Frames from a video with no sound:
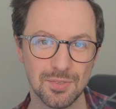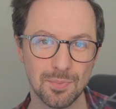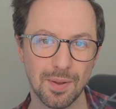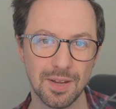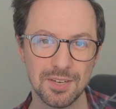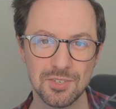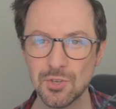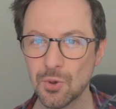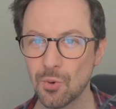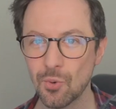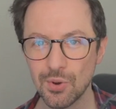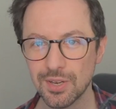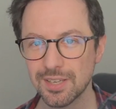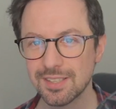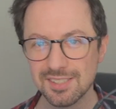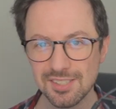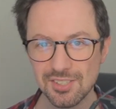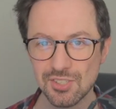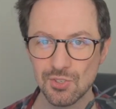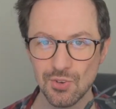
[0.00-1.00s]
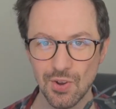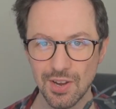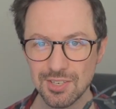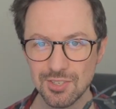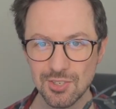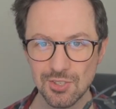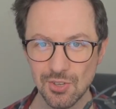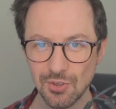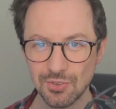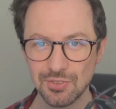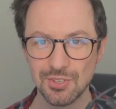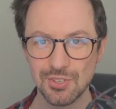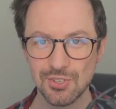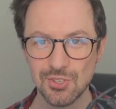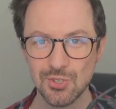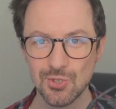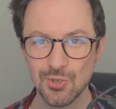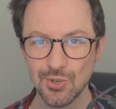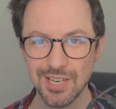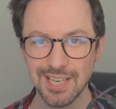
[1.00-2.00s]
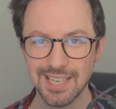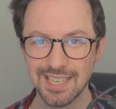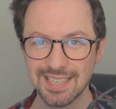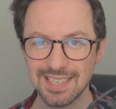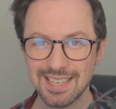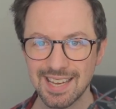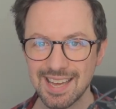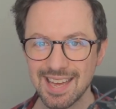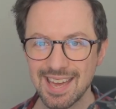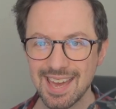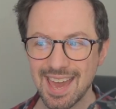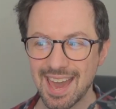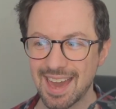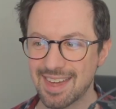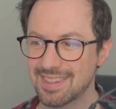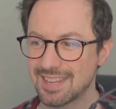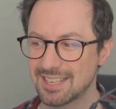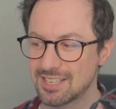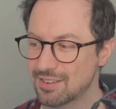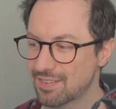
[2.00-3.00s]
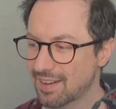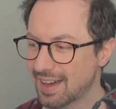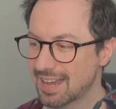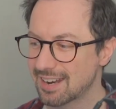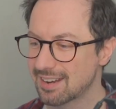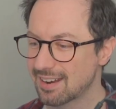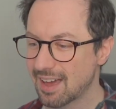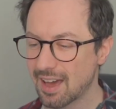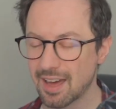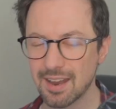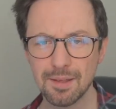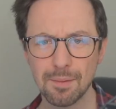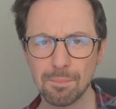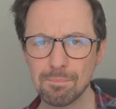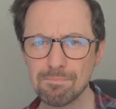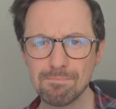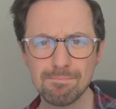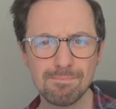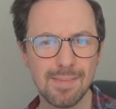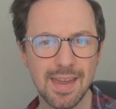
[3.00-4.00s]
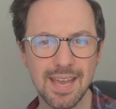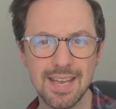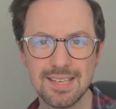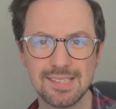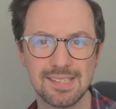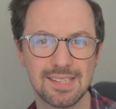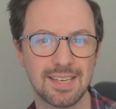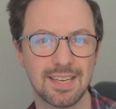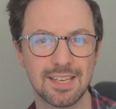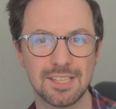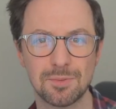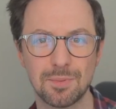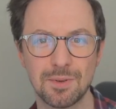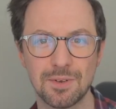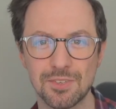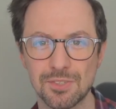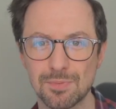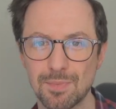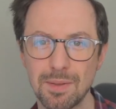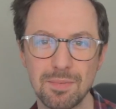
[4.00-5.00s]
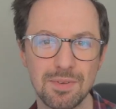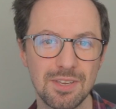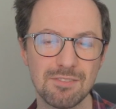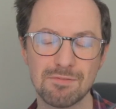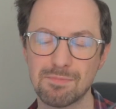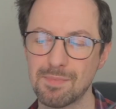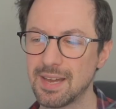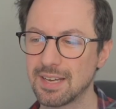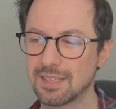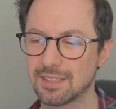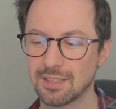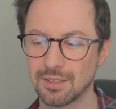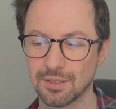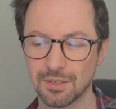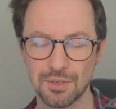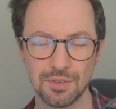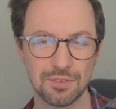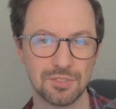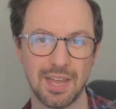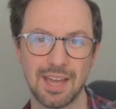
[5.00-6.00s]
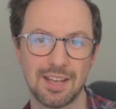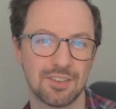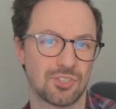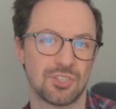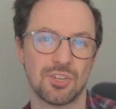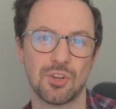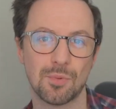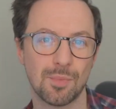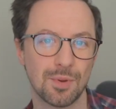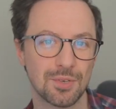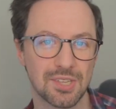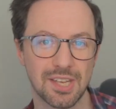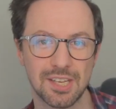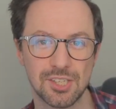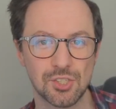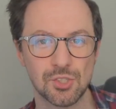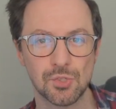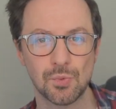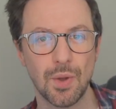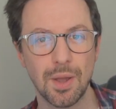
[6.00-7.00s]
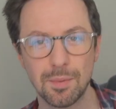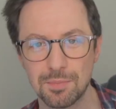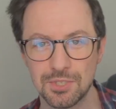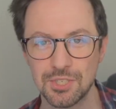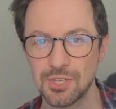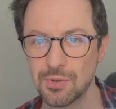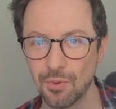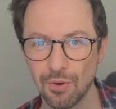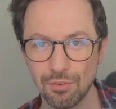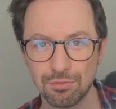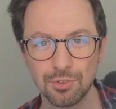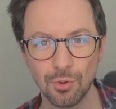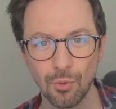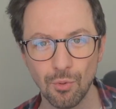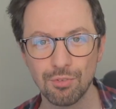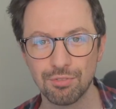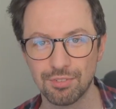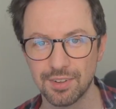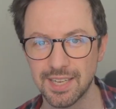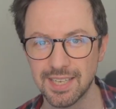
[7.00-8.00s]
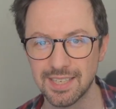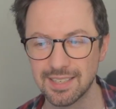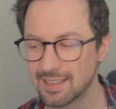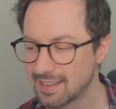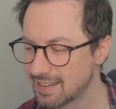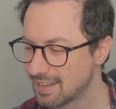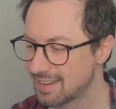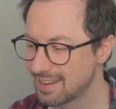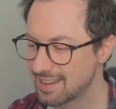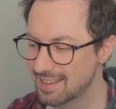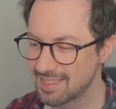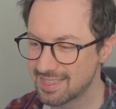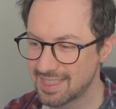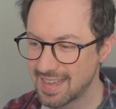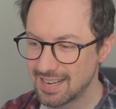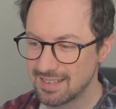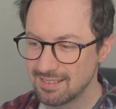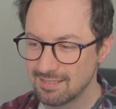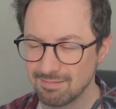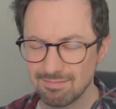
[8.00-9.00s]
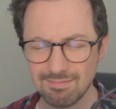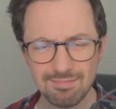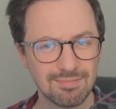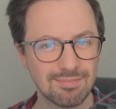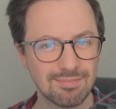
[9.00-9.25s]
by talking to strangers on the street, and then you've had an amazing experience. Maybe you've met a girl who's actually almost like swept you off your feet. Then